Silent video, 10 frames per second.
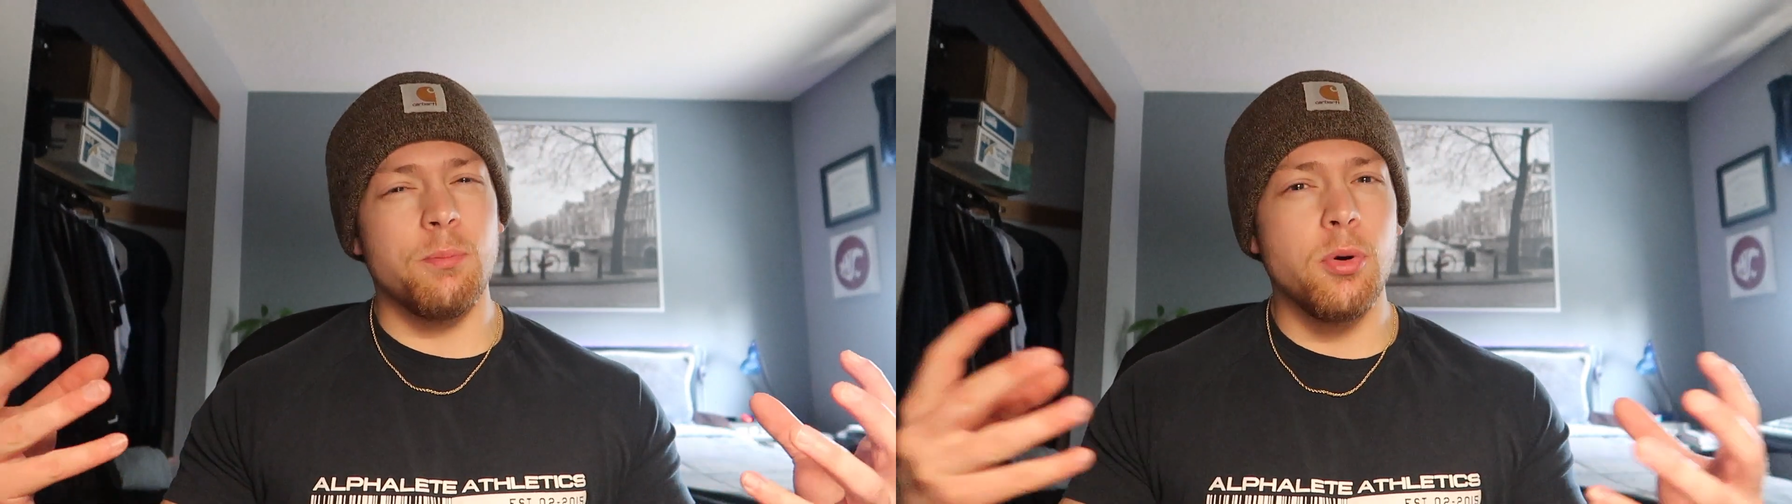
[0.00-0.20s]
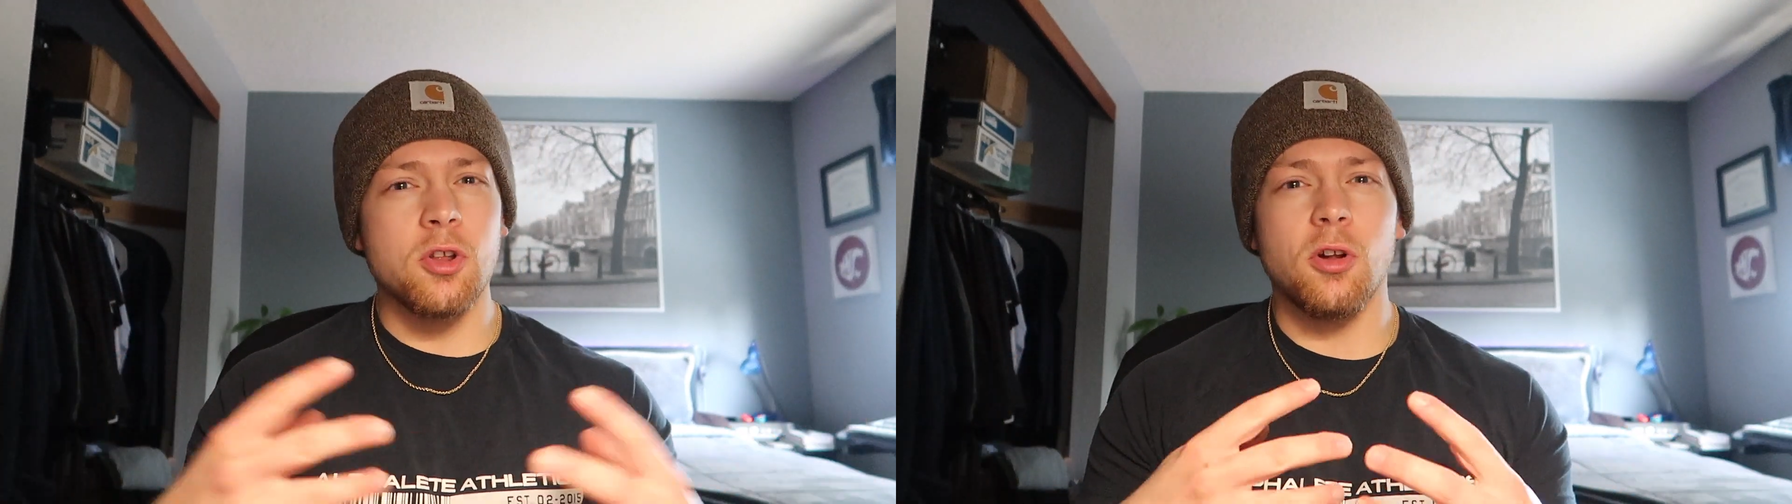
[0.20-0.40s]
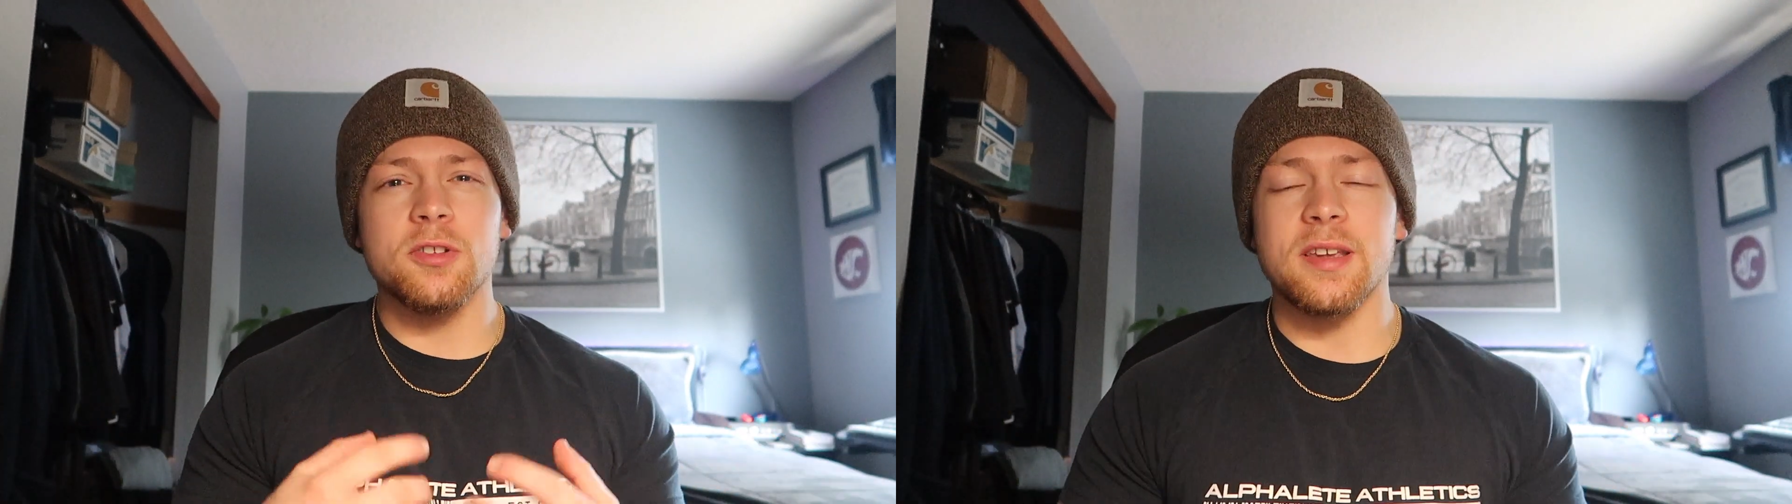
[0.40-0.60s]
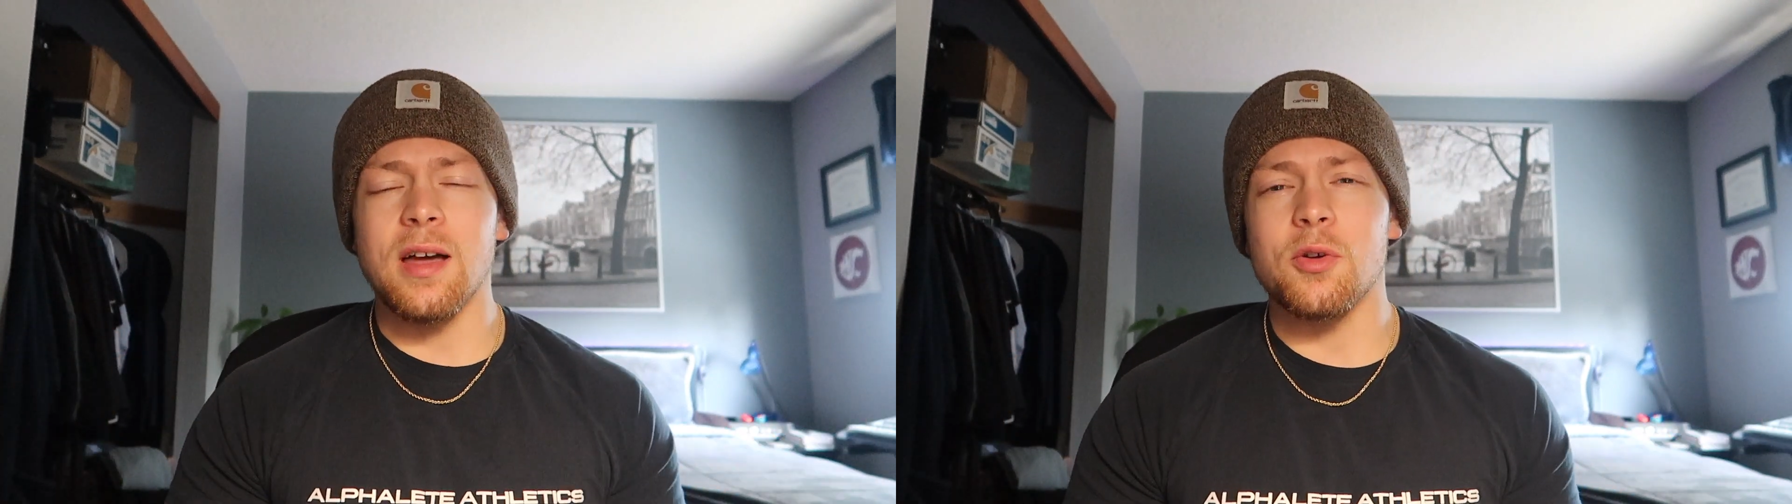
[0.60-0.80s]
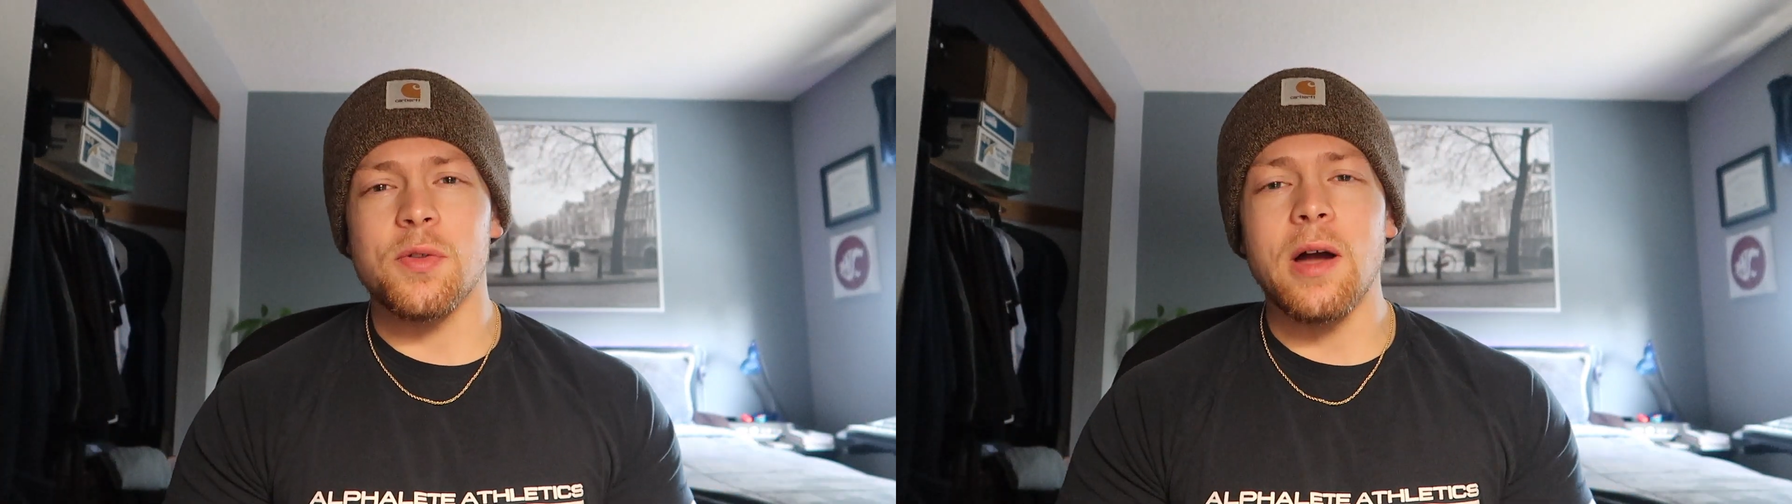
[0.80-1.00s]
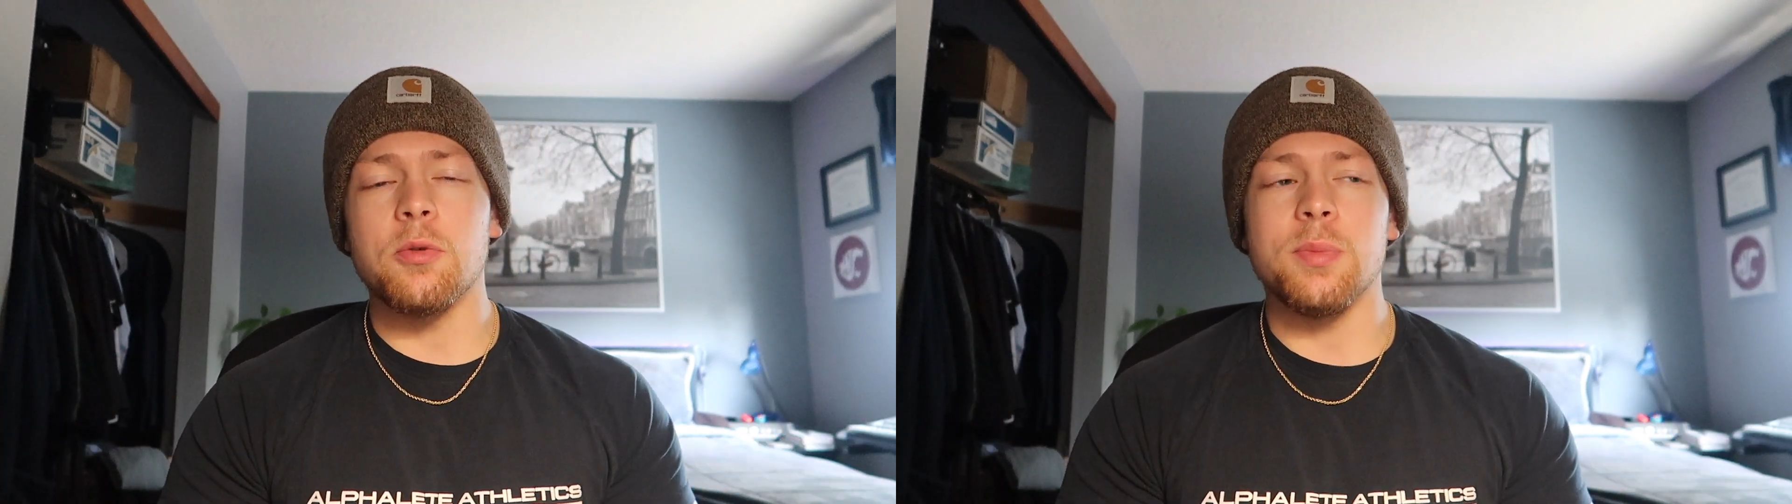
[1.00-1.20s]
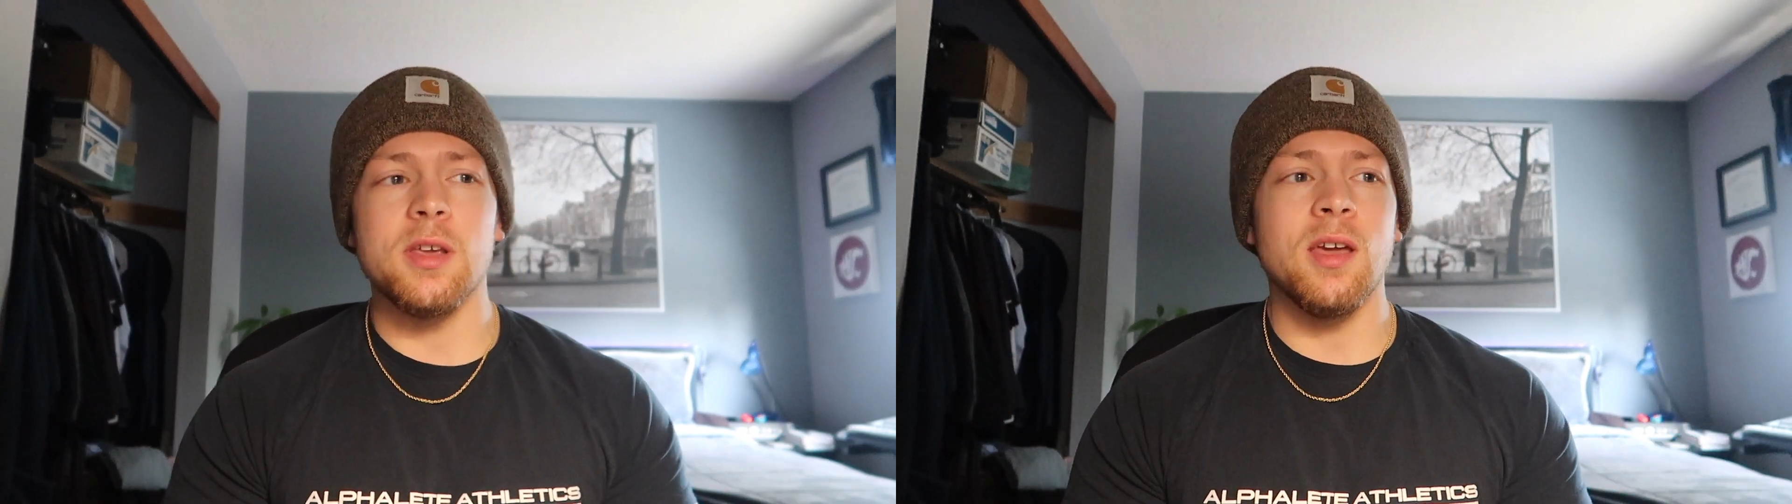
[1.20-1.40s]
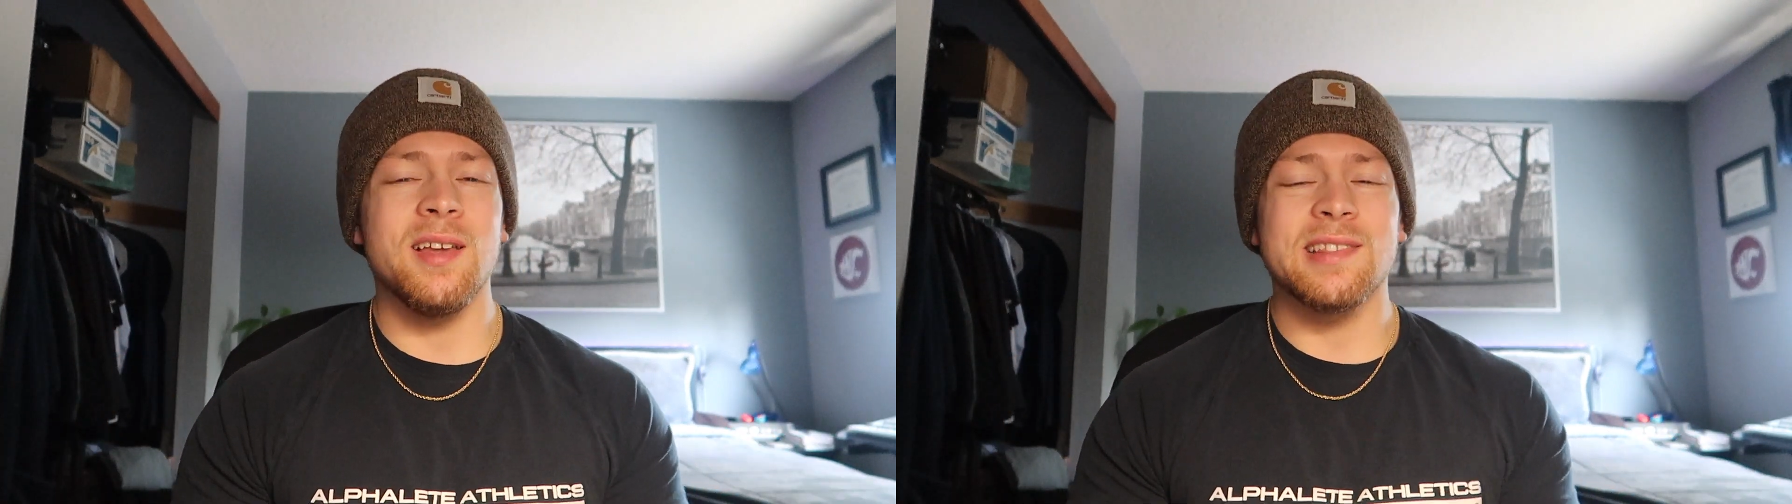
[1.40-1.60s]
put it all together, that would be